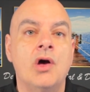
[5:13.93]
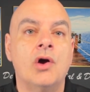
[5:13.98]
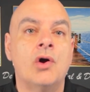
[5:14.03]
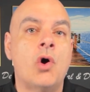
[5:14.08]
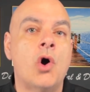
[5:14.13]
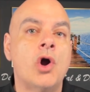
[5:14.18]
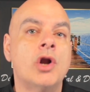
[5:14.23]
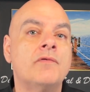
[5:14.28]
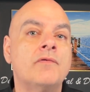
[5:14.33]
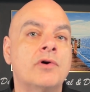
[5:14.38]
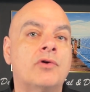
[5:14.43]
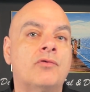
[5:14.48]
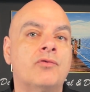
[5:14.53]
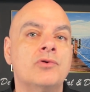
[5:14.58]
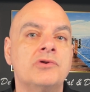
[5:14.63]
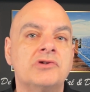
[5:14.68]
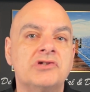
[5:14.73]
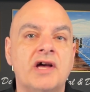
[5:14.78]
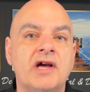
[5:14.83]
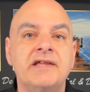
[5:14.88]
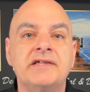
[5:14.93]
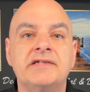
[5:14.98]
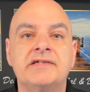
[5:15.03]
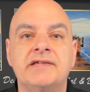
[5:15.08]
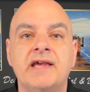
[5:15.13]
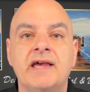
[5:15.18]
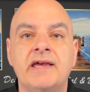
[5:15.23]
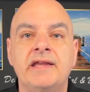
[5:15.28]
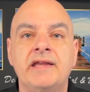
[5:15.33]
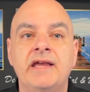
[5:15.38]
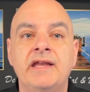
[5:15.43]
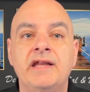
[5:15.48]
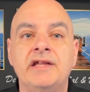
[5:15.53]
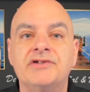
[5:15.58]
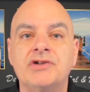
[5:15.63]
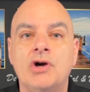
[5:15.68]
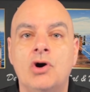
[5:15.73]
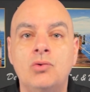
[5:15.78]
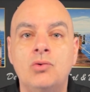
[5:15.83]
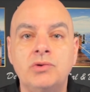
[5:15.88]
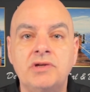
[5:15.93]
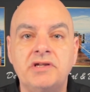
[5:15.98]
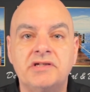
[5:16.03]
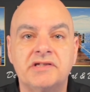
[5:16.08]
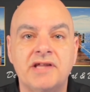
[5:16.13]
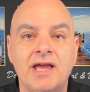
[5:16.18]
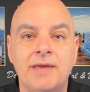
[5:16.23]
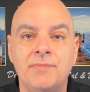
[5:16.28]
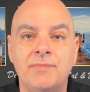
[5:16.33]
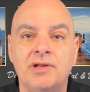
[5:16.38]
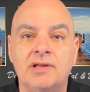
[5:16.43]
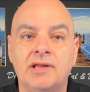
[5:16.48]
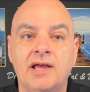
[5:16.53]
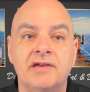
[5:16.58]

Carnival Cruise Line said in its only statement